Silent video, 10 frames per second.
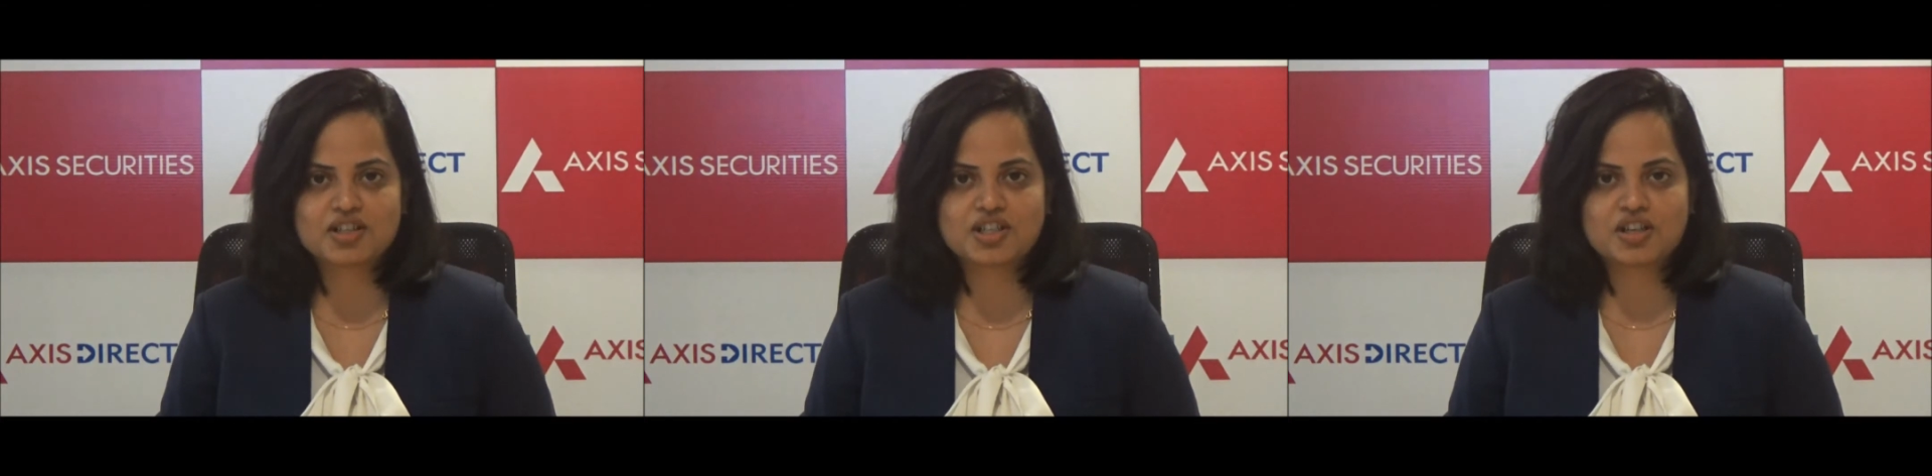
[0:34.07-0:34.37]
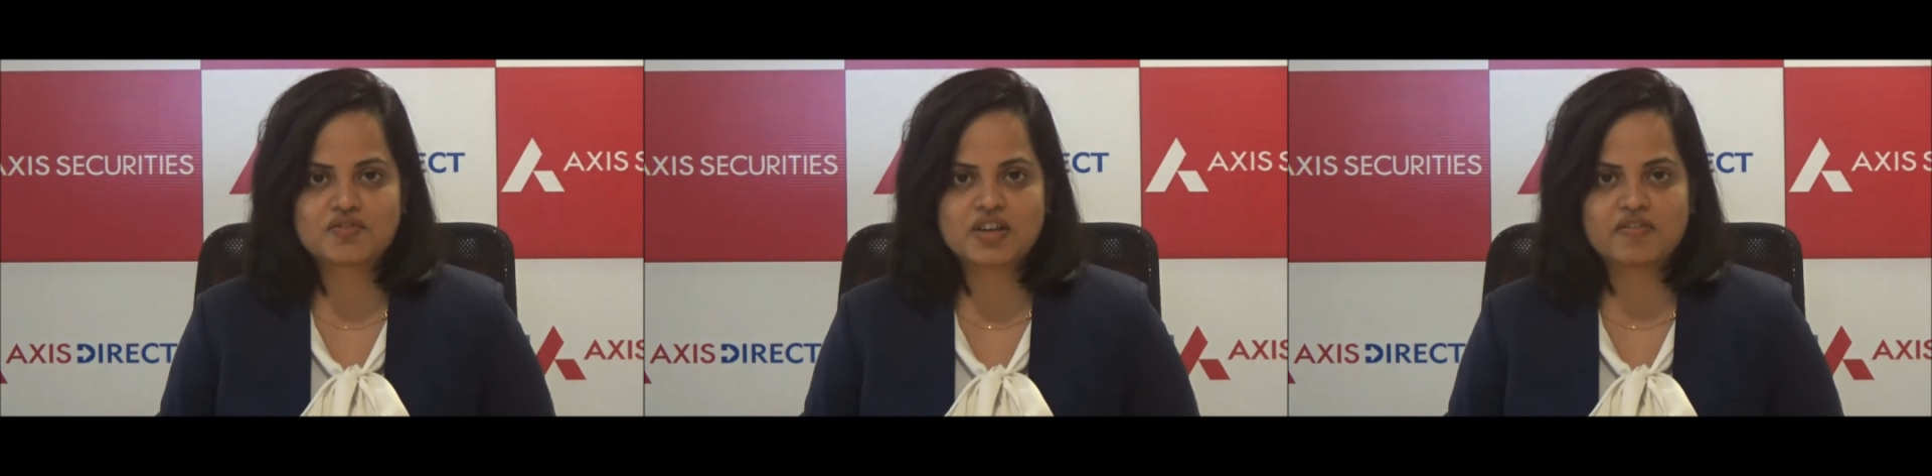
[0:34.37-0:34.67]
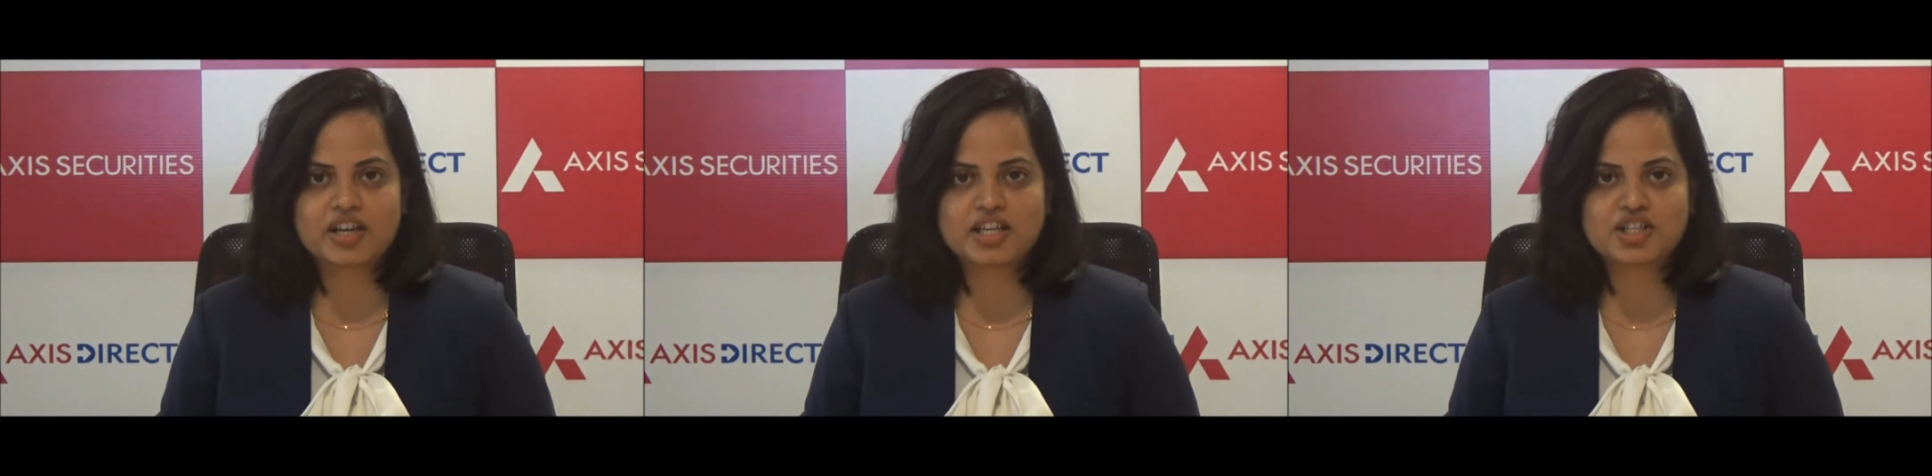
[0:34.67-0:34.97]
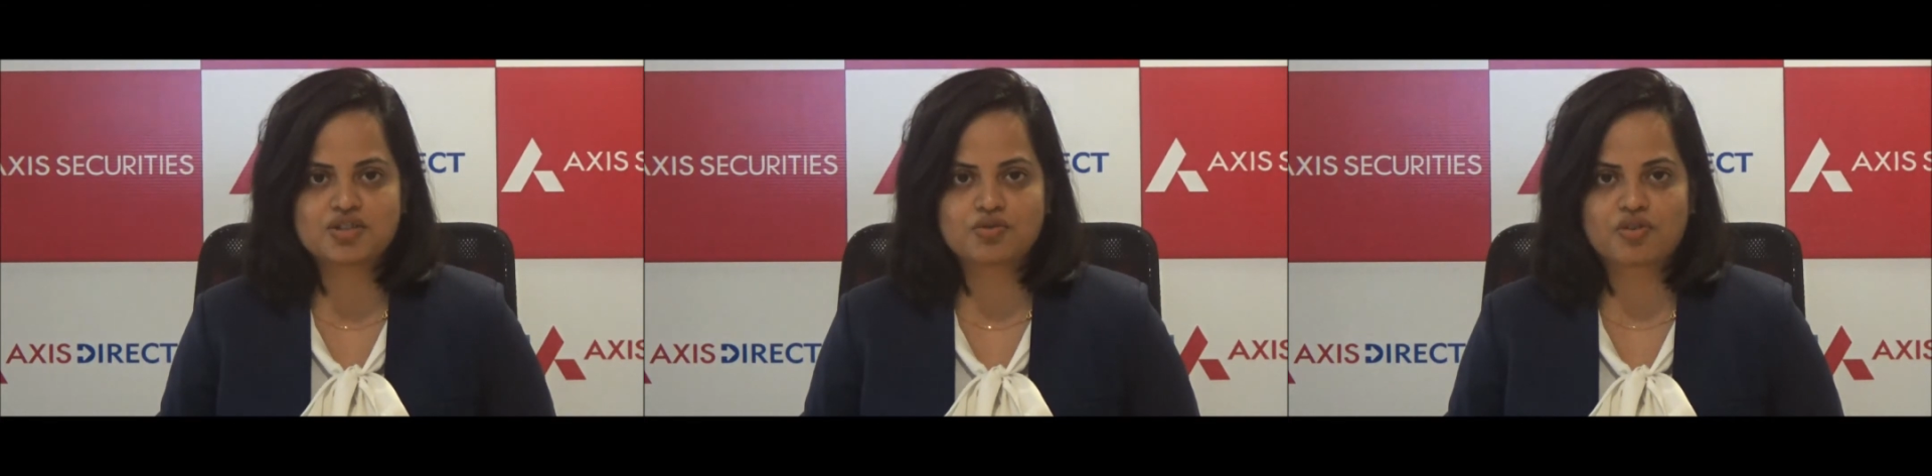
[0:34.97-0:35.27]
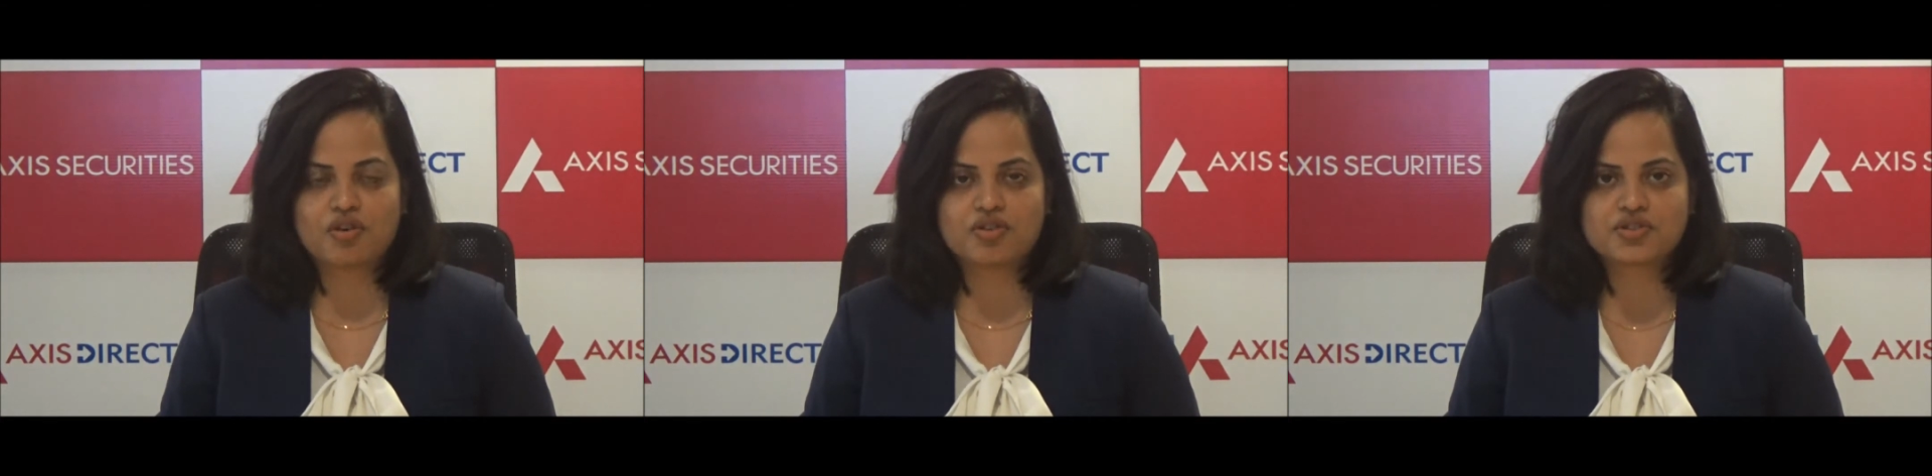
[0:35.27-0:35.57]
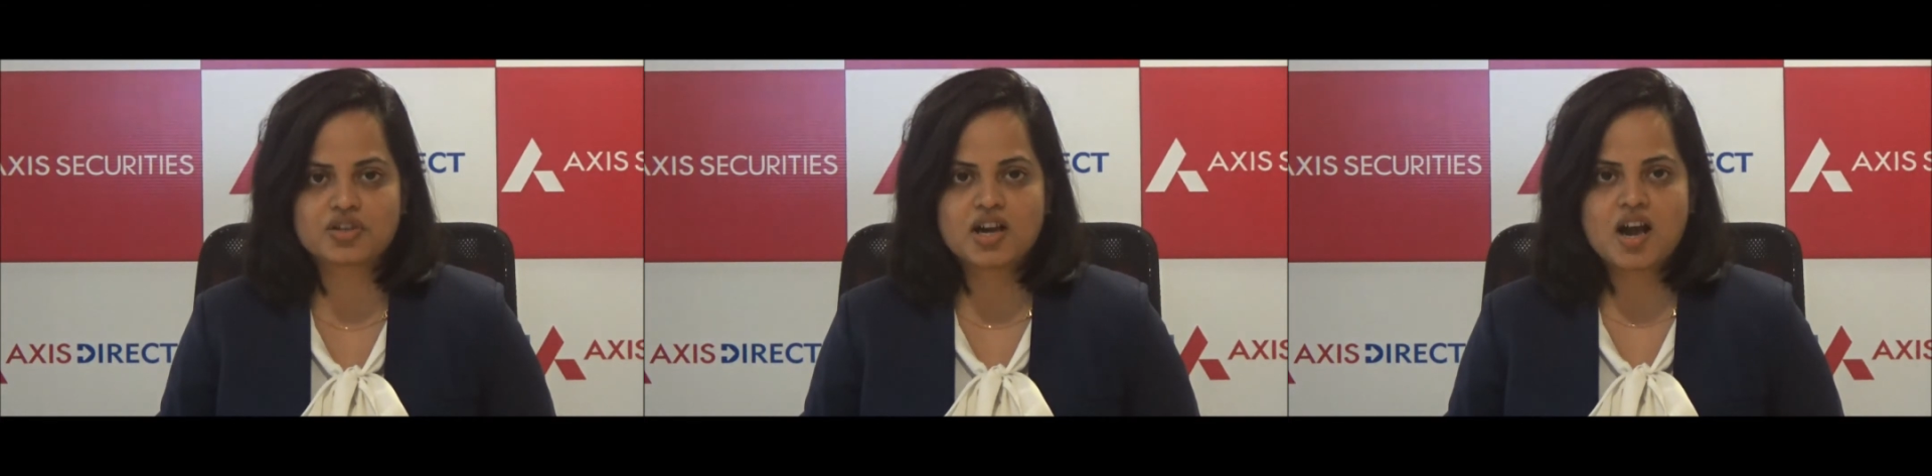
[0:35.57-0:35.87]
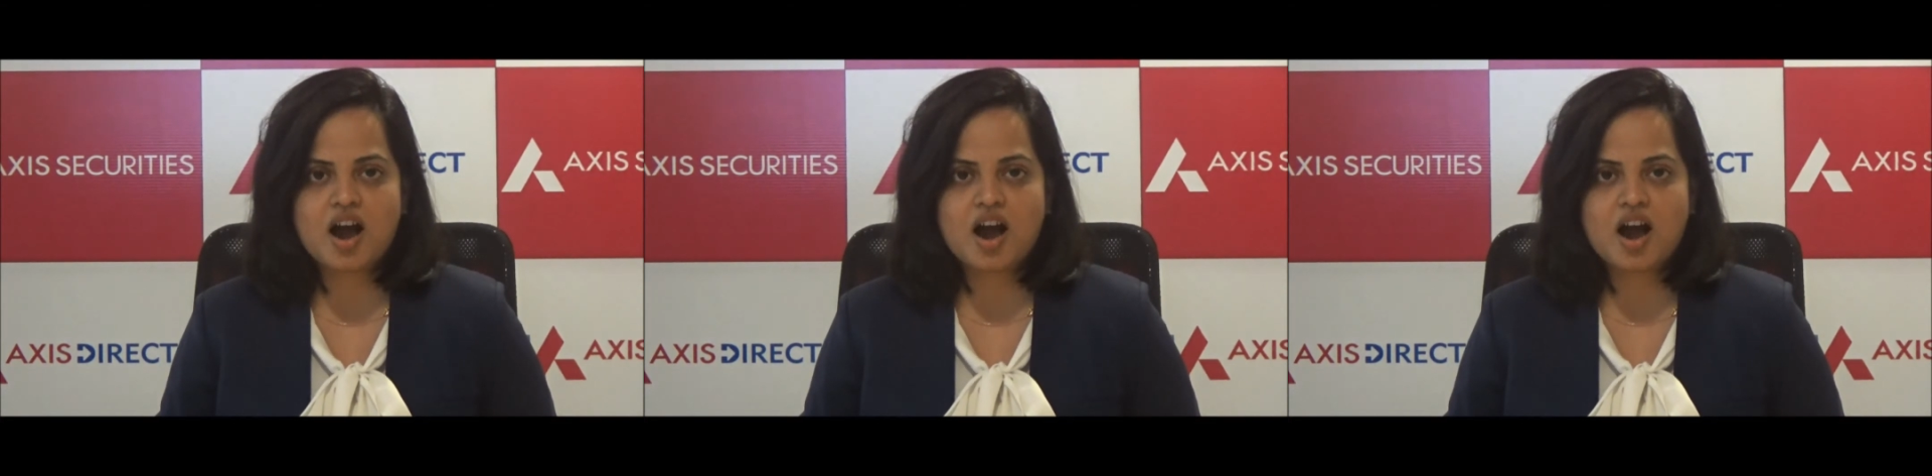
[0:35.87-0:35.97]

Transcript: the tune of 782 crores.